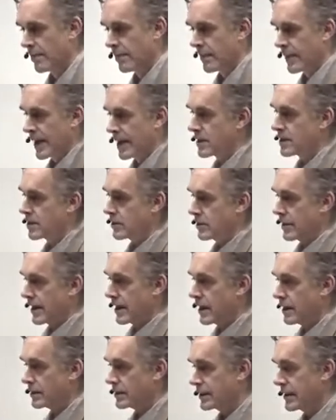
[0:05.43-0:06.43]
And so then
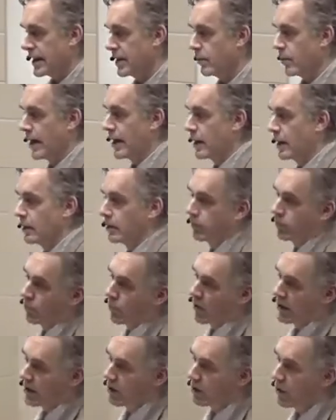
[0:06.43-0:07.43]
I'll say, well,
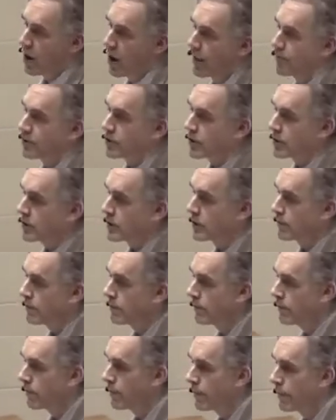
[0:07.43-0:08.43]
what are your options?
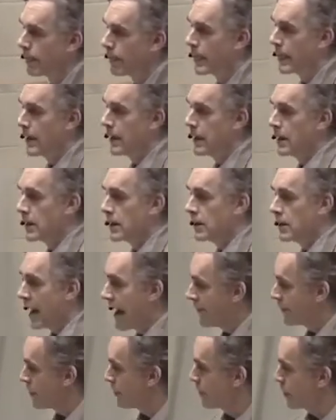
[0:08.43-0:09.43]
You
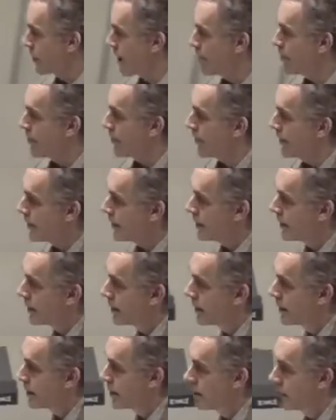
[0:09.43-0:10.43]
have to put up with it?
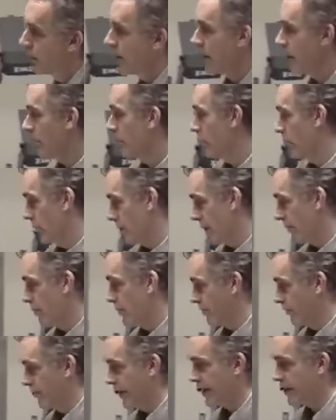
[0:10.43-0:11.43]
Well, we'll
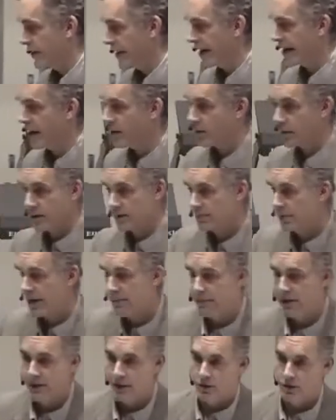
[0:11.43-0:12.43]
figure that out, because
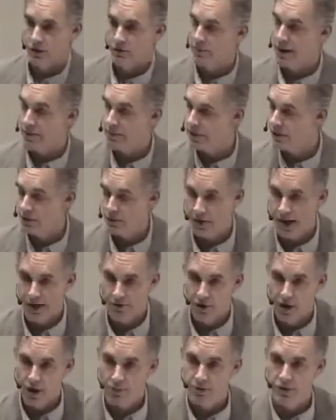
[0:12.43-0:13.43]
maybe you do. Maybe you don't have
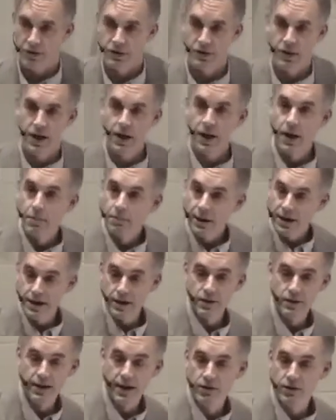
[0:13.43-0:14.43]
options. But
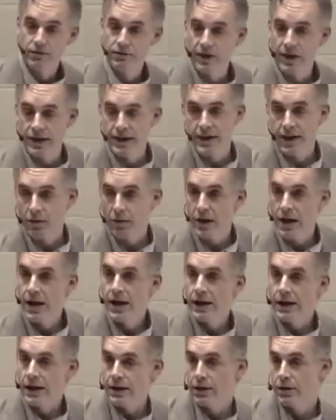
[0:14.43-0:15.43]
here's how to find out.
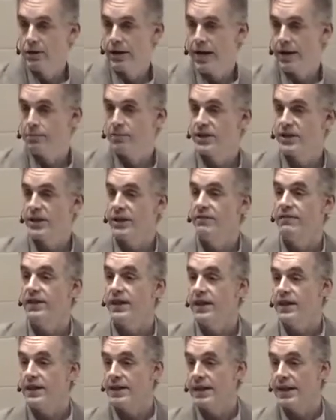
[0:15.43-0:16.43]
Get your damn
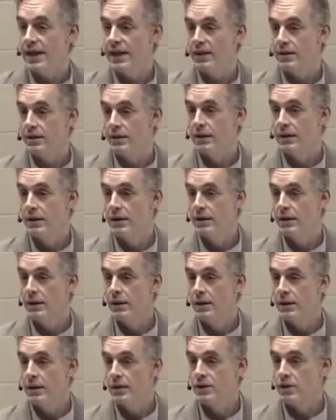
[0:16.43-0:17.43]
CV together
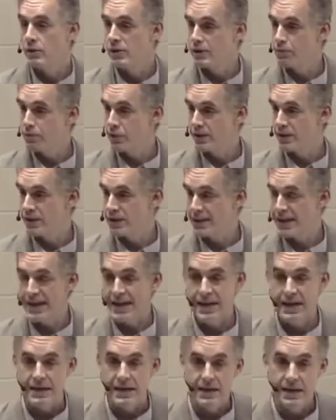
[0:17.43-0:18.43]
so it's
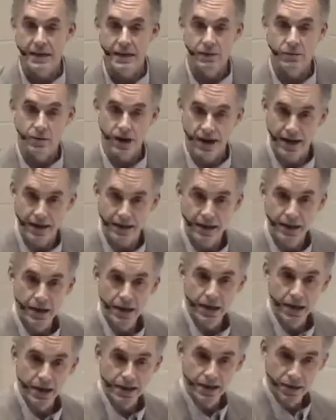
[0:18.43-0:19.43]
pristine, right?
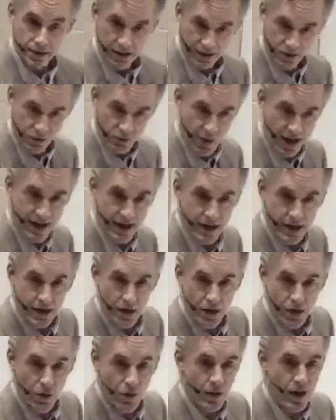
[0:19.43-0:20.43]
It's ready to
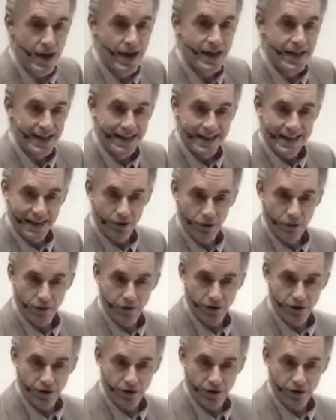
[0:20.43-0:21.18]
go. Get over